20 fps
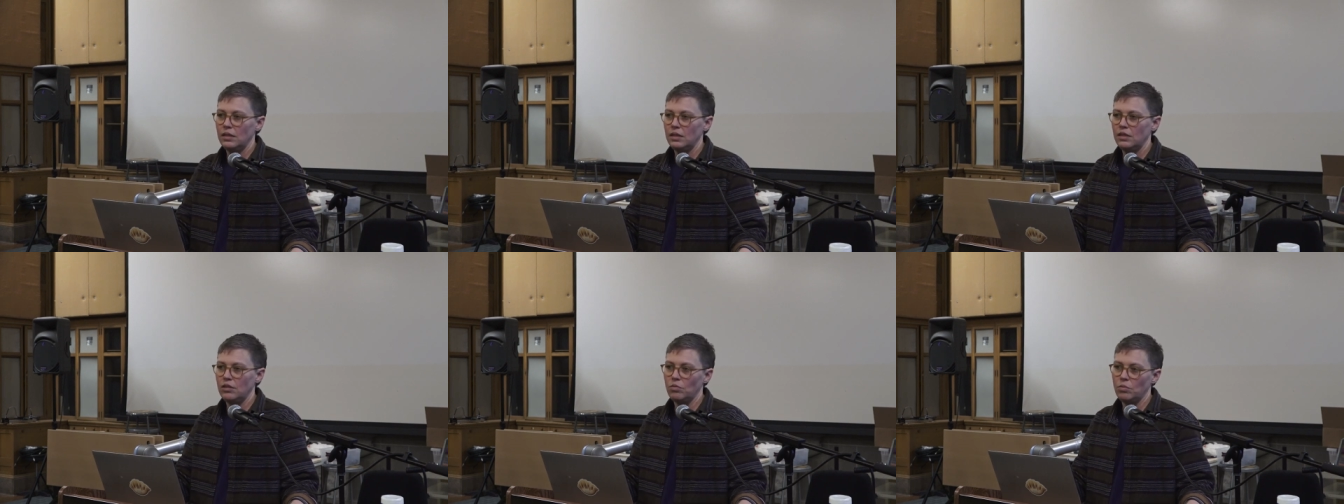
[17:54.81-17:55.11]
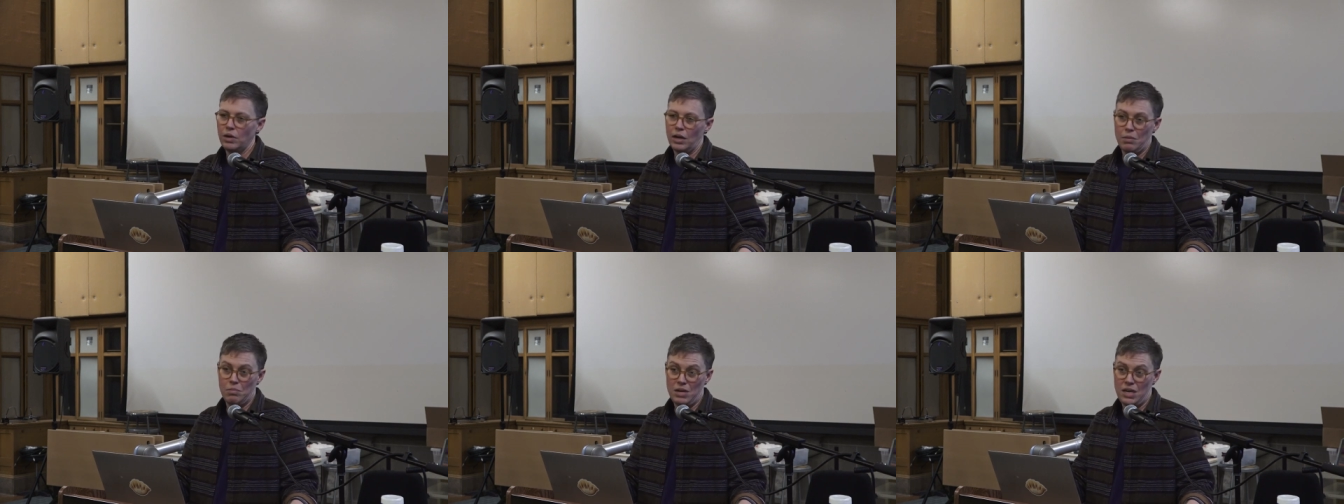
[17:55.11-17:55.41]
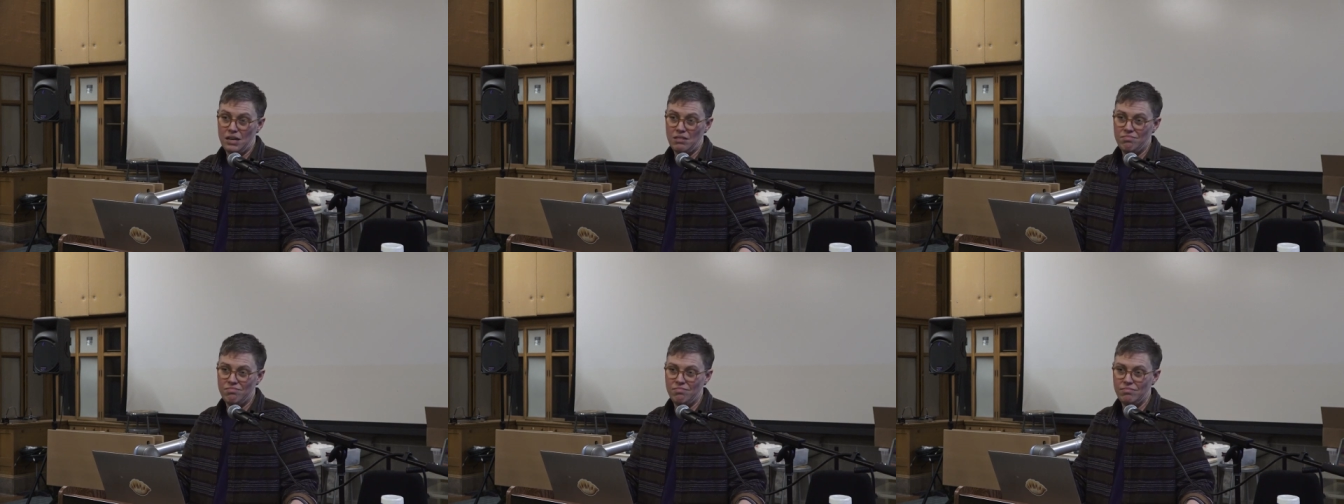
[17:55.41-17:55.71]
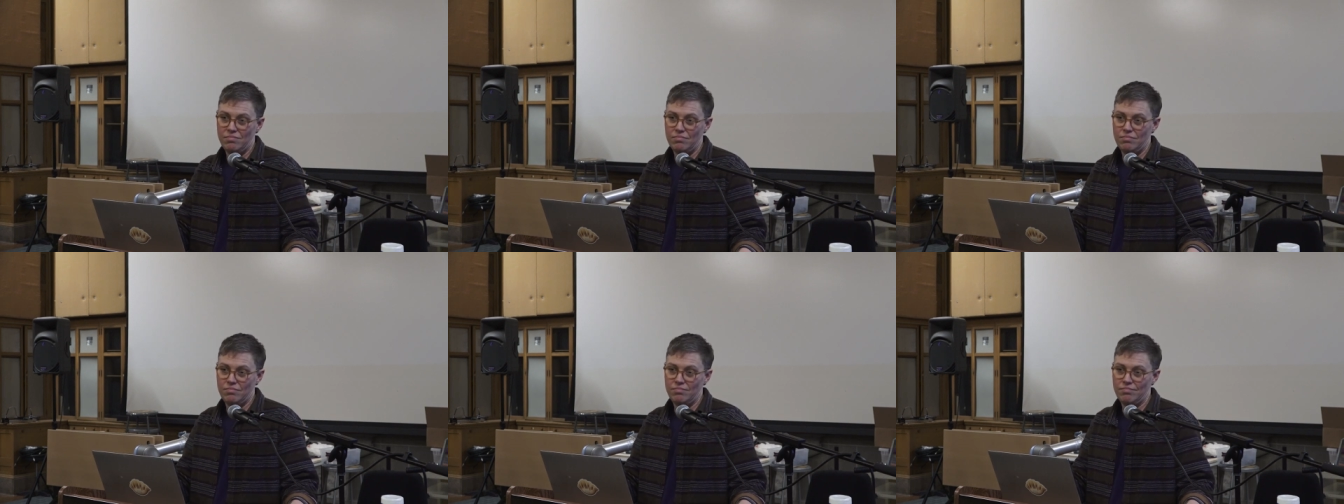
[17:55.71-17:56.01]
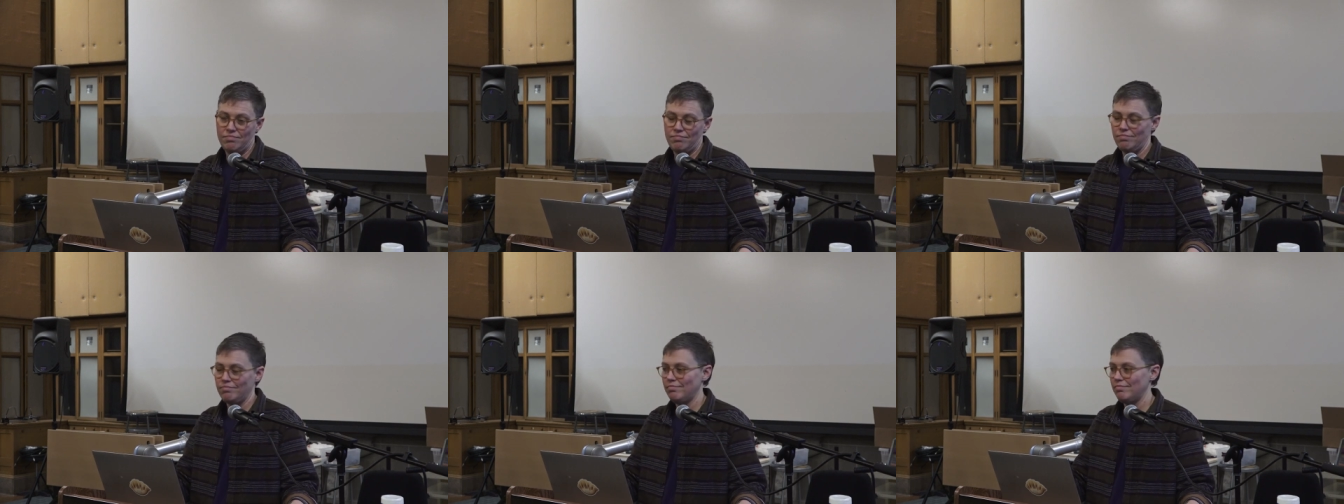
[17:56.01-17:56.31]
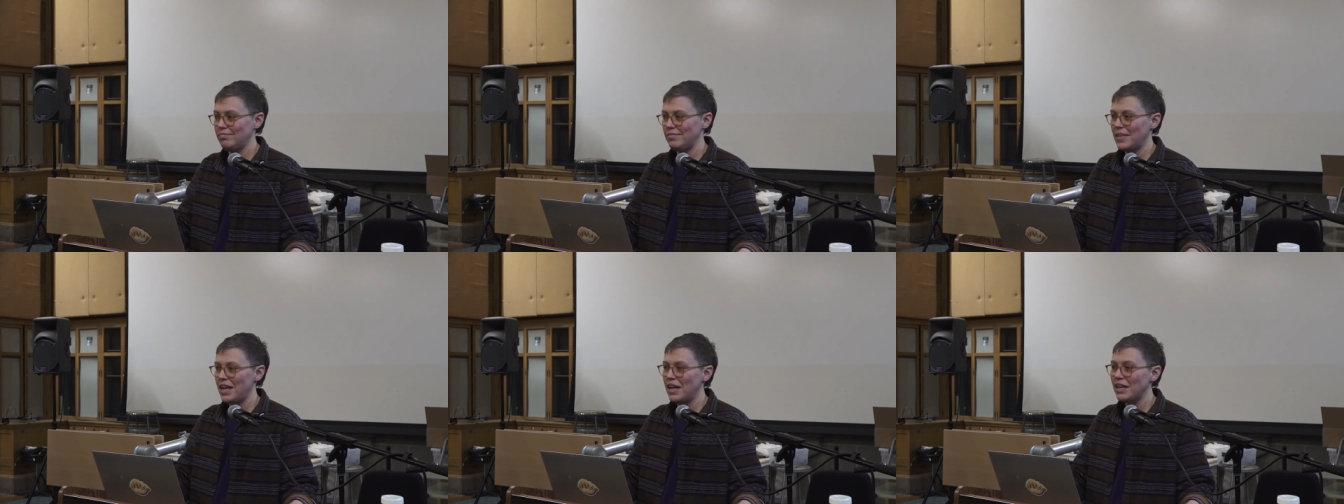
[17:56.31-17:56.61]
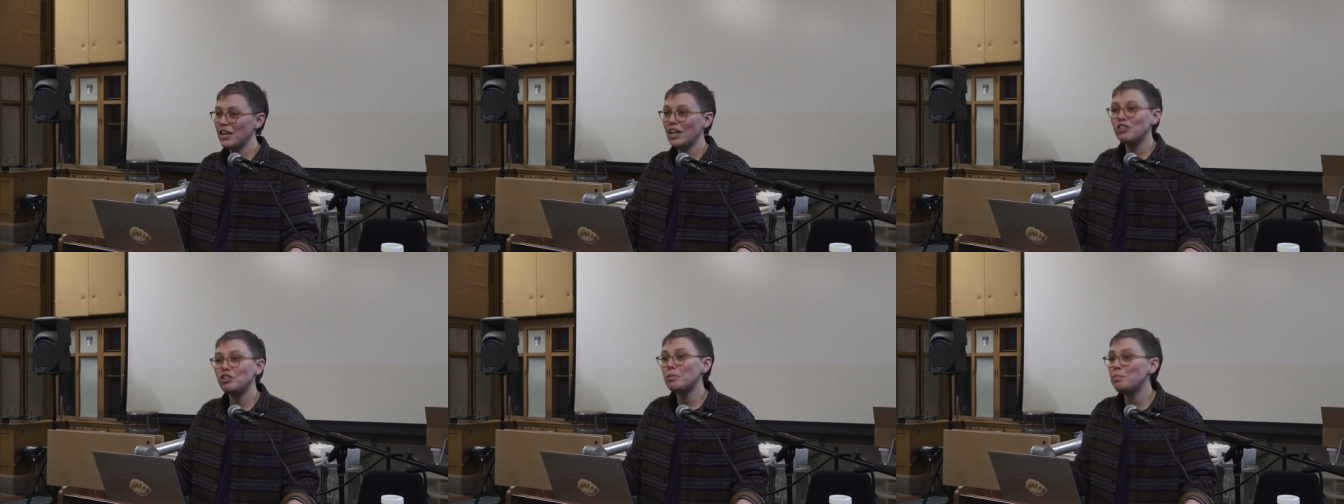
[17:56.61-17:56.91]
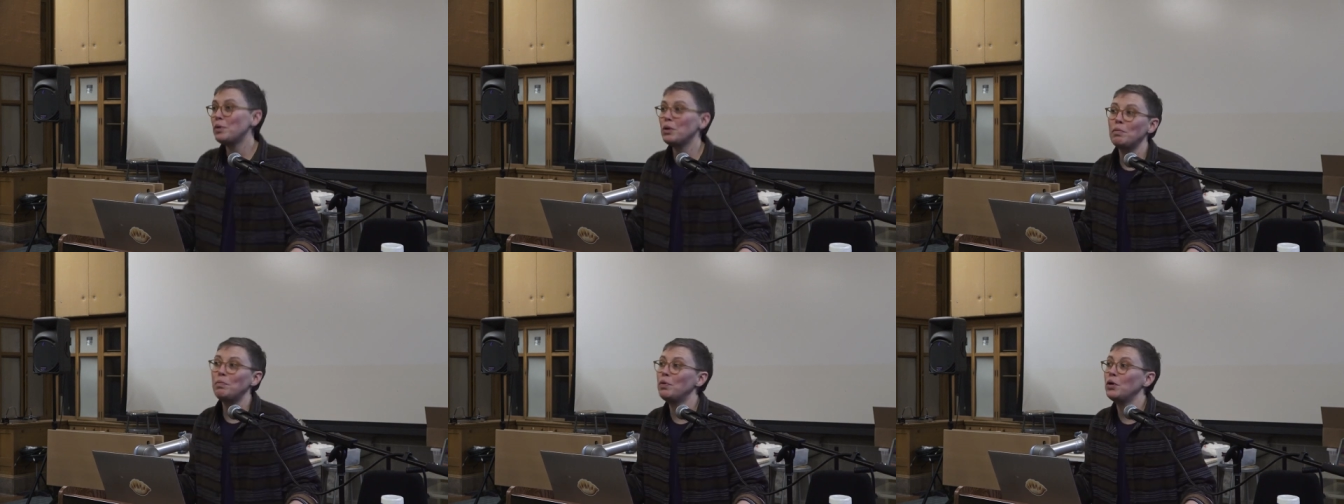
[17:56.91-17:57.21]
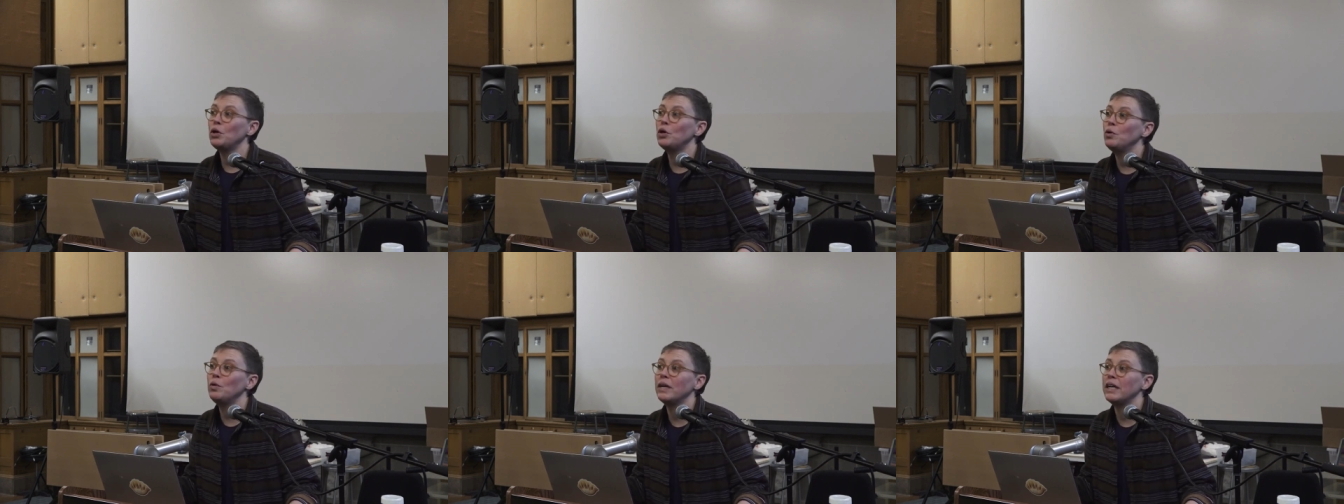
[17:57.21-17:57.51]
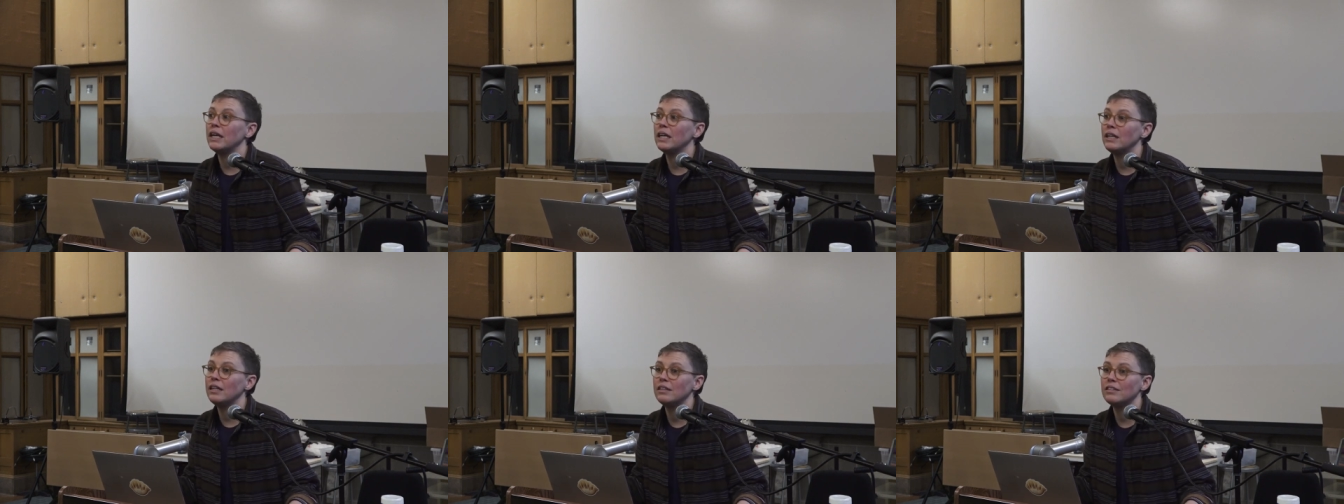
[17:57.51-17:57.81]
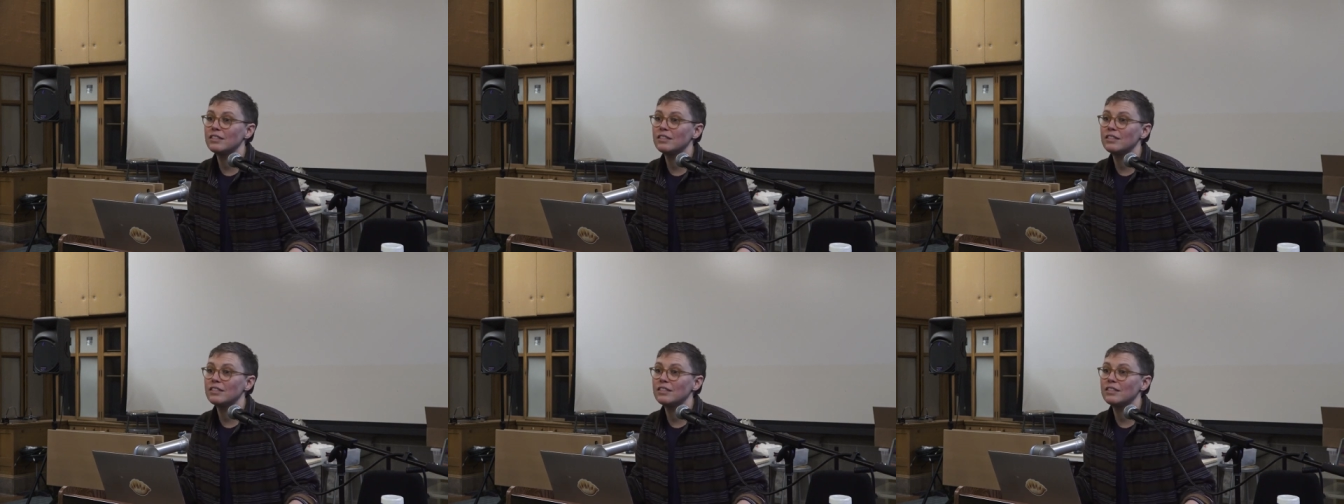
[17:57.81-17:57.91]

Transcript: is what I mean. Not to poo-poo it.